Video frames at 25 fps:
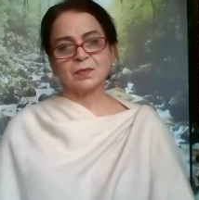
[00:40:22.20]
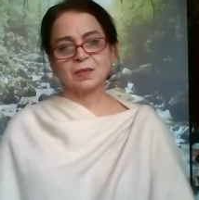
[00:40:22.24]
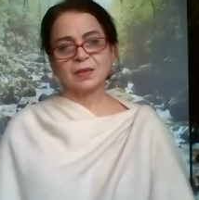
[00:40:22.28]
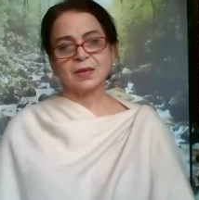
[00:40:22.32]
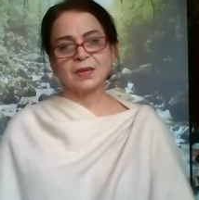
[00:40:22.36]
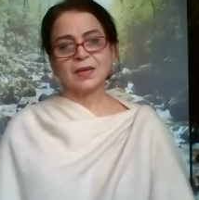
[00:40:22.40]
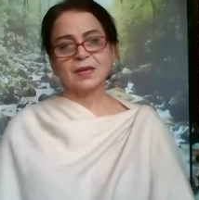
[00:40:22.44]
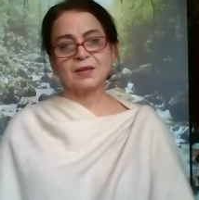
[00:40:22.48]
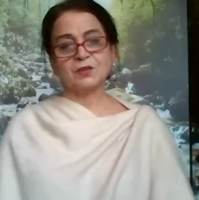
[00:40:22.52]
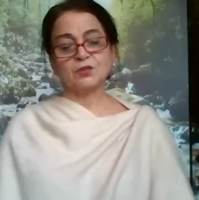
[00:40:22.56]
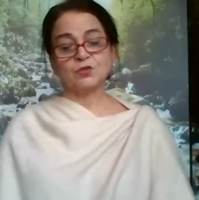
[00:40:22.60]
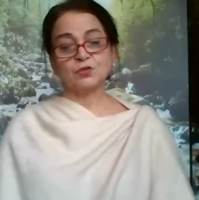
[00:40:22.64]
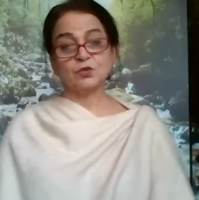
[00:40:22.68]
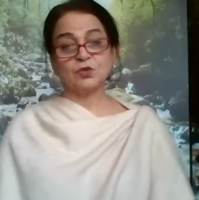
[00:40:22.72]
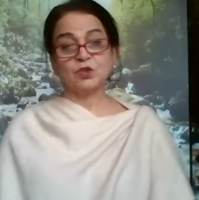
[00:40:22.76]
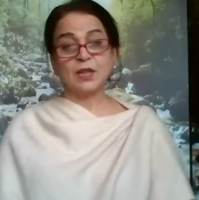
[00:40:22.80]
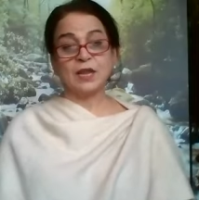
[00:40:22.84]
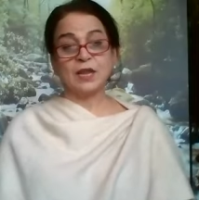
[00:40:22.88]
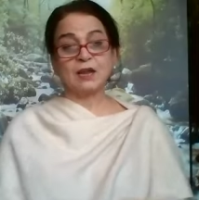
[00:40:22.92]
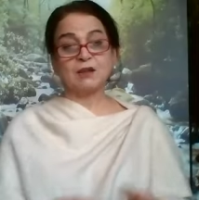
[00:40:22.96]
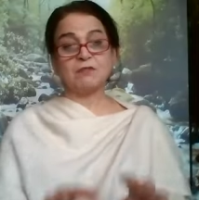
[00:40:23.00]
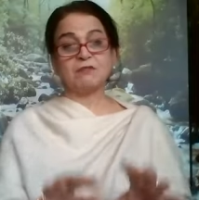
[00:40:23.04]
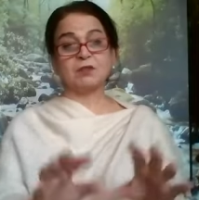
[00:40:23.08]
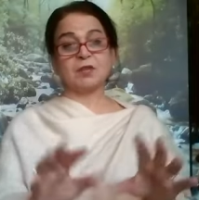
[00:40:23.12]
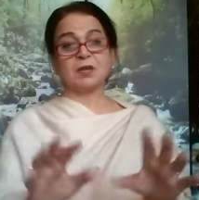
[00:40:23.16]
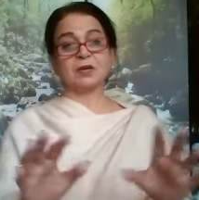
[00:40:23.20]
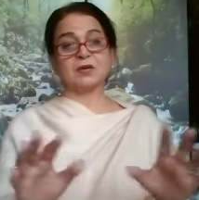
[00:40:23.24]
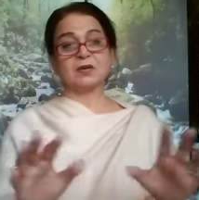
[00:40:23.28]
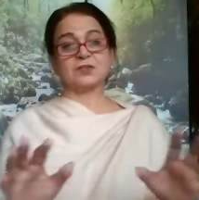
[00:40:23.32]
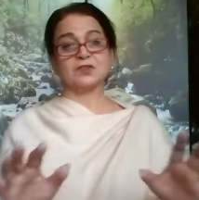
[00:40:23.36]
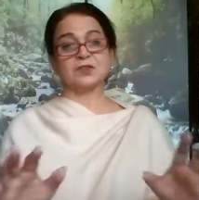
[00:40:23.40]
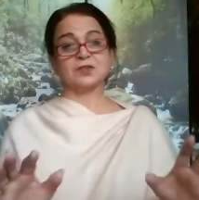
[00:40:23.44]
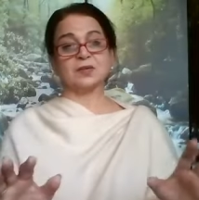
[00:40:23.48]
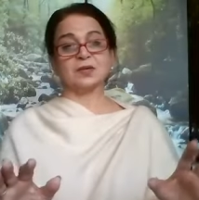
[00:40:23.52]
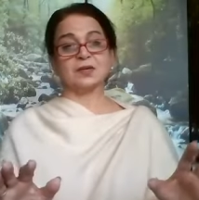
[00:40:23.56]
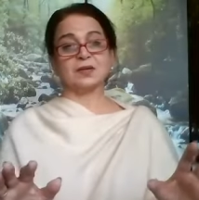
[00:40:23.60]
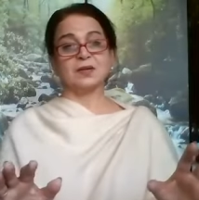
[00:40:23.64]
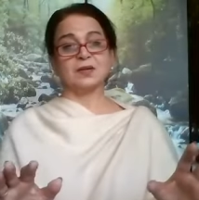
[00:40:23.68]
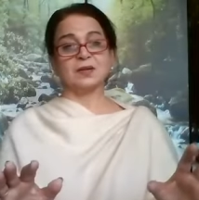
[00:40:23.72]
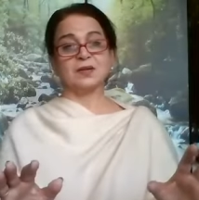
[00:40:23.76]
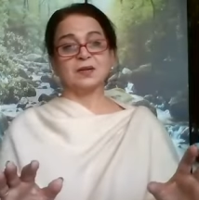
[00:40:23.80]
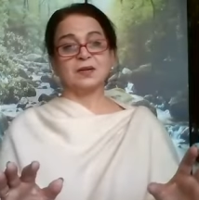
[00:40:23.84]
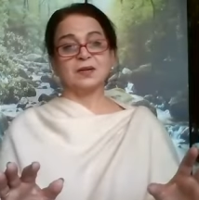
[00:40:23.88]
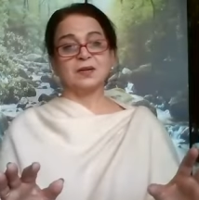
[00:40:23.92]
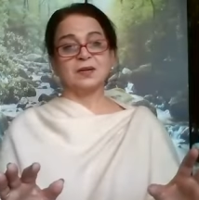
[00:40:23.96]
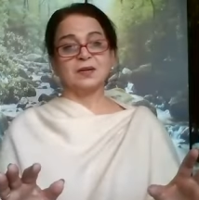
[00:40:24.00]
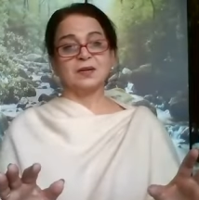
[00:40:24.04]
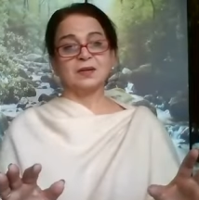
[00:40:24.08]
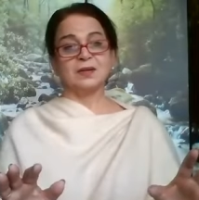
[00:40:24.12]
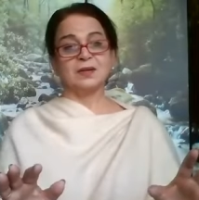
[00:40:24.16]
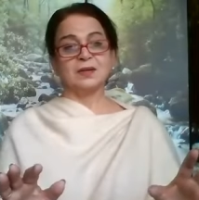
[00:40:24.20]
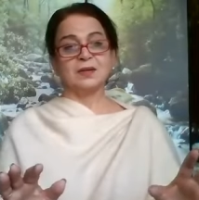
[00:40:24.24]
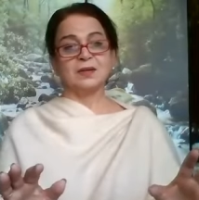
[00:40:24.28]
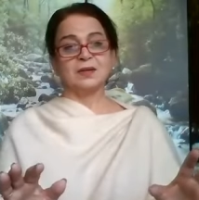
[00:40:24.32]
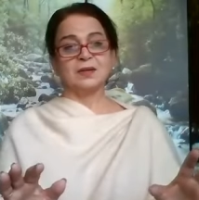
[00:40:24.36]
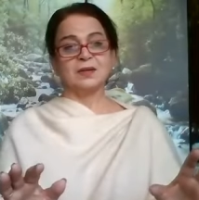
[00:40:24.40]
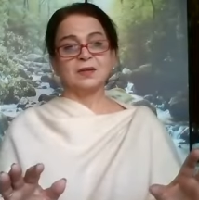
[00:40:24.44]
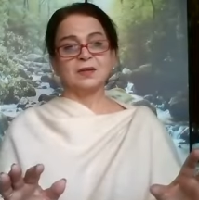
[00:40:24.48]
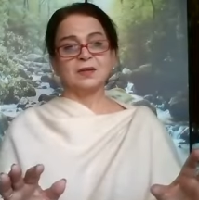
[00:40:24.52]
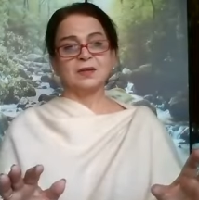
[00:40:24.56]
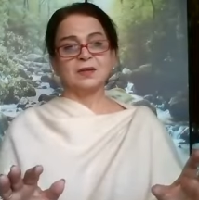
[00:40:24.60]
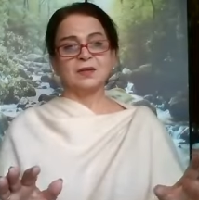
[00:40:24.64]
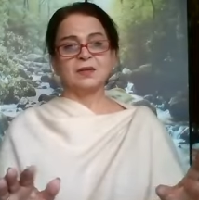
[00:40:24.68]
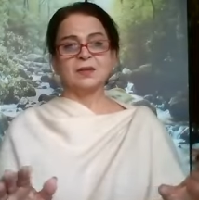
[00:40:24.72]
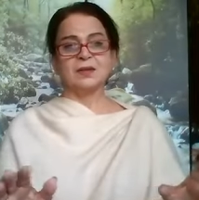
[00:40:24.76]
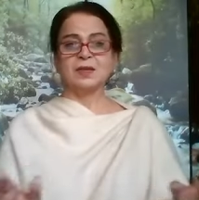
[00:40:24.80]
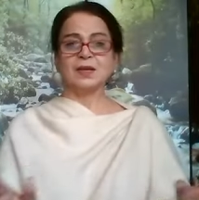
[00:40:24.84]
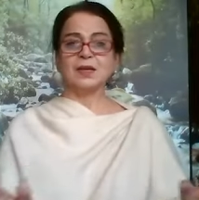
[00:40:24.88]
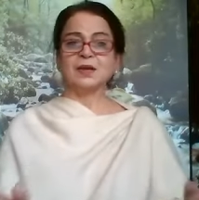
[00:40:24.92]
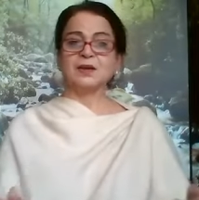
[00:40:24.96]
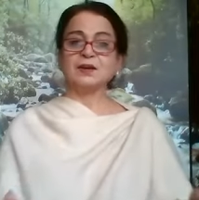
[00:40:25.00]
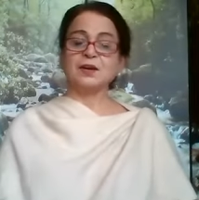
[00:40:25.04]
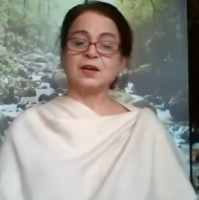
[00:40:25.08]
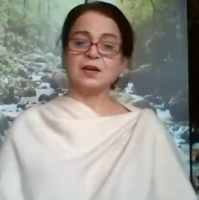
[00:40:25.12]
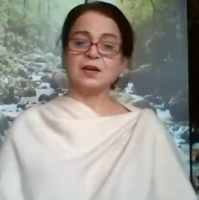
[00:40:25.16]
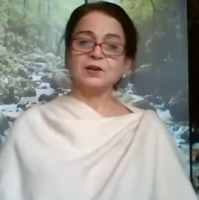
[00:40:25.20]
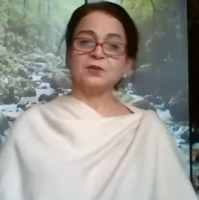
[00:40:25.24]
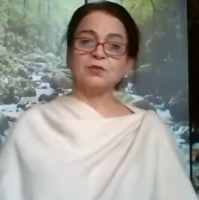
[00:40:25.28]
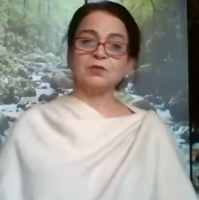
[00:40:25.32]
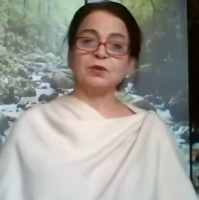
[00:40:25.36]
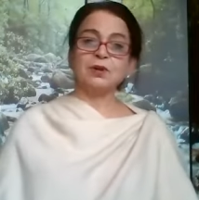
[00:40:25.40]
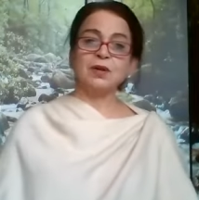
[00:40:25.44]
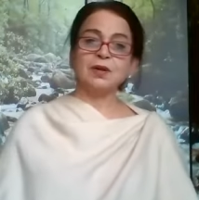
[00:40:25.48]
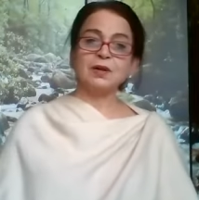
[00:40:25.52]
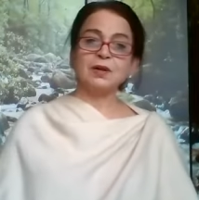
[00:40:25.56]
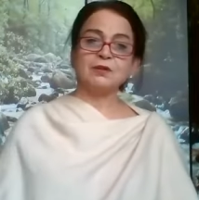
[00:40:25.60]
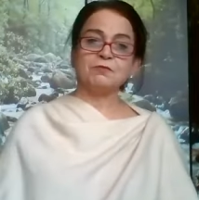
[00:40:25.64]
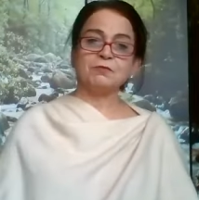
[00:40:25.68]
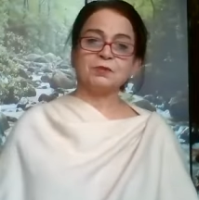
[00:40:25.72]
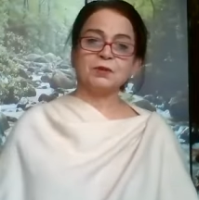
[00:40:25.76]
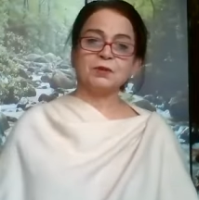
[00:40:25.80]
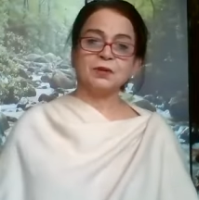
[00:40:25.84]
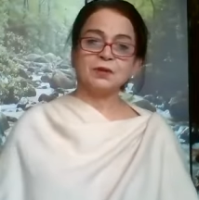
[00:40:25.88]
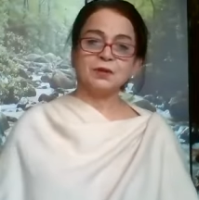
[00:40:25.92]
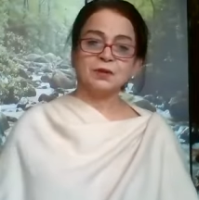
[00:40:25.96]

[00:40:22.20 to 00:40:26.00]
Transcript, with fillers: Okay, so devatas, they are ready to leave.